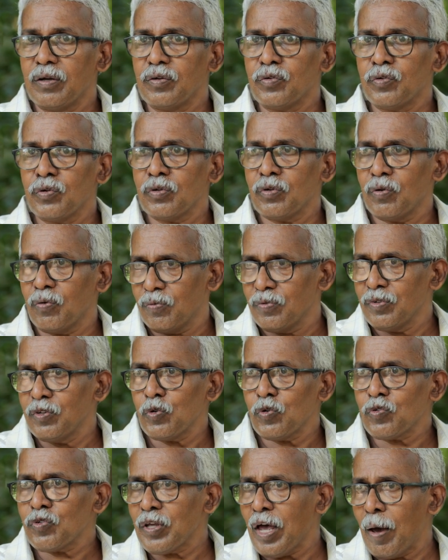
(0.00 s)
So this
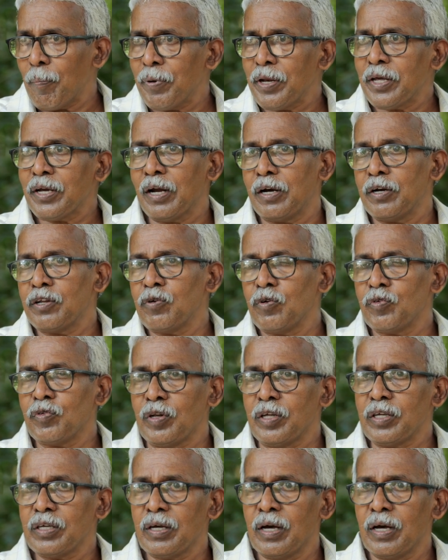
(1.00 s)
was happening continuously,